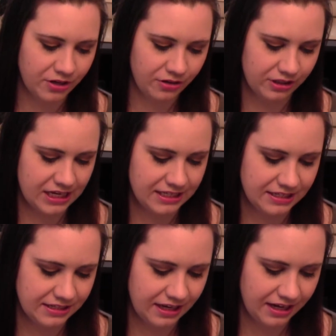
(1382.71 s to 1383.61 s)
bring your
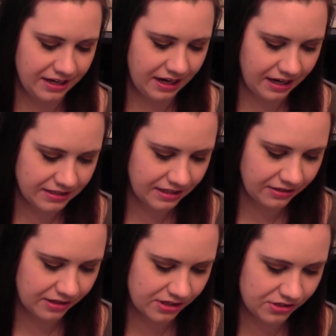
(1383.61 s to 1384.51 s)
glasses and contacts and
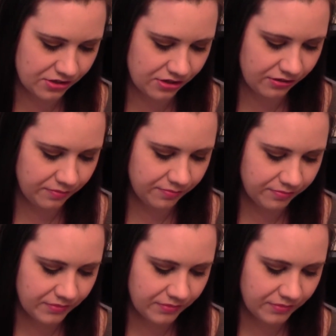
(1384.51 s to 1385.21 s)
cleanser,